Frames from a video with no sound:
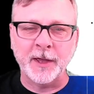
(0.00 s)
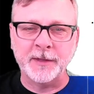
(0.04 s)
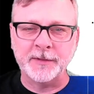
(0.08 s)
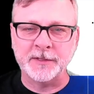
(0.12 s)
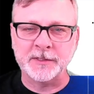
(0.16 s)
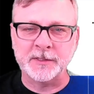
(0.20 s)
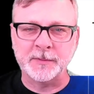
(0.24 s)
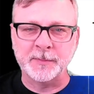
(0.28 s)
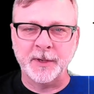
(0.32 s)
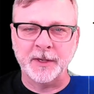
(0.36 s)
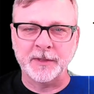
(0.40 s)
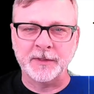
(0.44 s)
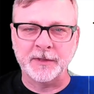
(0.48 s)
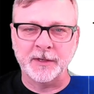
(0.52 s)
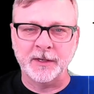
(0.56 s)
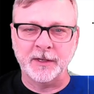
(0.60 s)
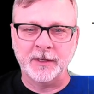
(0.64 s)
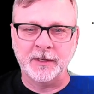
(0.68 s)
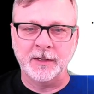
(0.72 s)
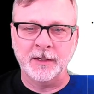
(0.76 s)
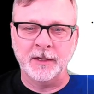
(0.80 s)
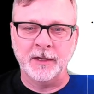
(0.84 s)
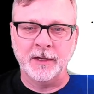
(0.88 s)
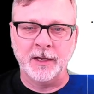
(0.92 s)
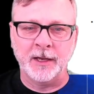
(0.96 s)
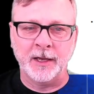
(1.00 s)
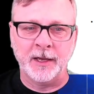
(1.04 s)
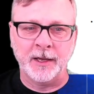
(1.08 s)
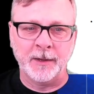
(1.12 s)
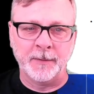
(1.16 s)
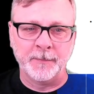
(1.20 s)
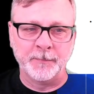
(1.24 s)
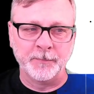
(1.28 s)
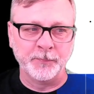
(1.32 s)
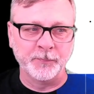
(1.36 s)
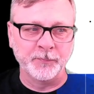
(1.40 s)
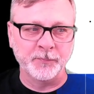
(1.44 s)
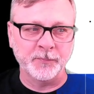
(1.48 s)
this method
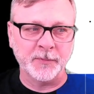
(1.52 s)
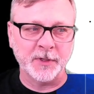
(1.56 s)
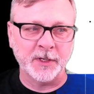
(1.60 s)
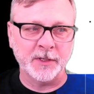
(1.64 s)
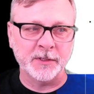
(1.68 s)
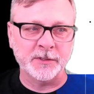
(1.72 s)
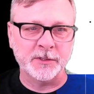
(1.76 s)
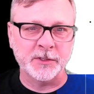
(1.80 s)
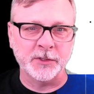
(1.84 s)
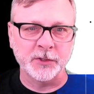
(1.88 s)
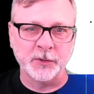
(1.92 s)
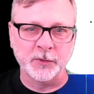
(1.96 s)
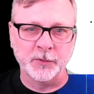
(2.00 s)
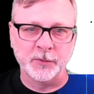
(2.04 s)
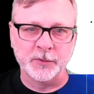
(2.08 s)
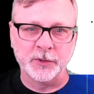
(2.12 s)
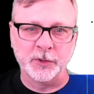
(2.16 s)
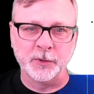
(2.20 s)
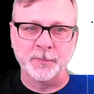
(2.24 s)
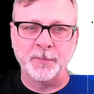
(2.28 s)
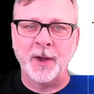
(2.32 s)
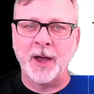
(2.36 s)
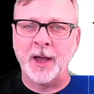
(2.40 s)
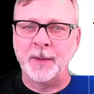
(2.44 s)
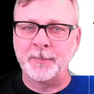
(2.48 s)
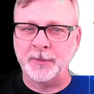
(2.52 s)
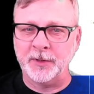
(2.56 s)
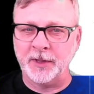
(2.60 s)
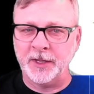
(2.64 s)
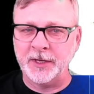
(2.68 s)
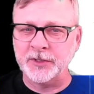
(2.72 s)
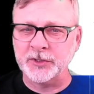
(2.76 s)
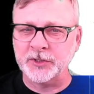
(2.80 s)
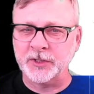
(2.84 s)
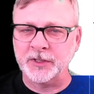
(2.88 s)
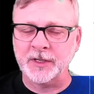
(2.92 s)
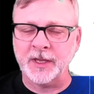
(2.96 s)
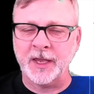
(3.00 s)
to do
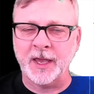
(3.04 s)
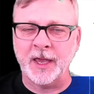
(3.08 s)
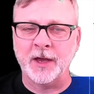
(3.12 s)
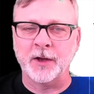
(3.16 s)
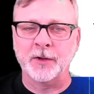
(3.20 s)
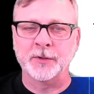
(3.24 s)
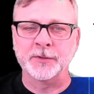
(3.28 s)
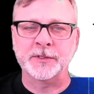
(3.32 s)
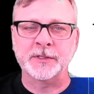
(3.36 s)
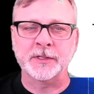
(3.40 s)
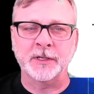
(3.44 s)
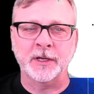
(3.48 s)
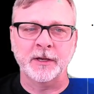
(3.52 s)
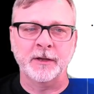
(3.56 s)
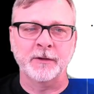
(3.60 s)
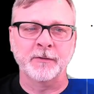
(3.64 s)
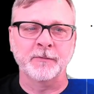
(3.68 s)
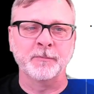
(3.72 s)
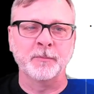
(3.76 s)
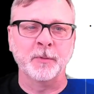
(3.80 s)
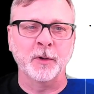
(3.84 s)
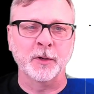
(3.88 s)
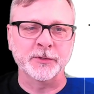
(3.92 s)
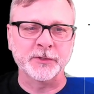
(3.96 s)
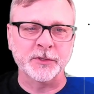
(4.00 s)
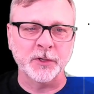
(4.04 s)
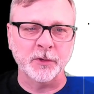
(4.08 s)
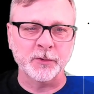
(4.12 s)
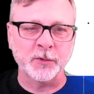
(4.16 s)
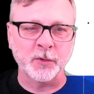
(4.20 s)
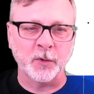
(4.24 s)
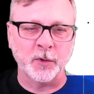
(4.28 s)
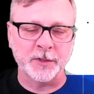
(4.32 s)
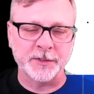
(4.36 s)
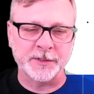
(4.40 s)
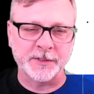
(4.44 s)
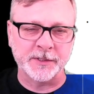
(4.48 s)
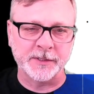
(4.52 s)
population counts of bolson
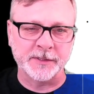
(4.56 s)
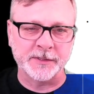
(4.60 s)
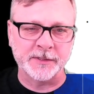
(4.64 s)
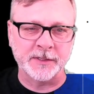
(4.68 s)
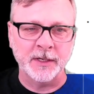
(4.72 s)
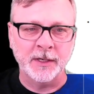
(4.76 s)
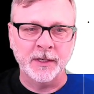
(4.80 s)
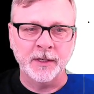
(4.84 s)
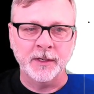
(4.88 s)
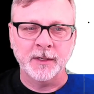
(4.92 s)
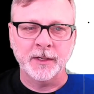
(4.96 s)
tortoises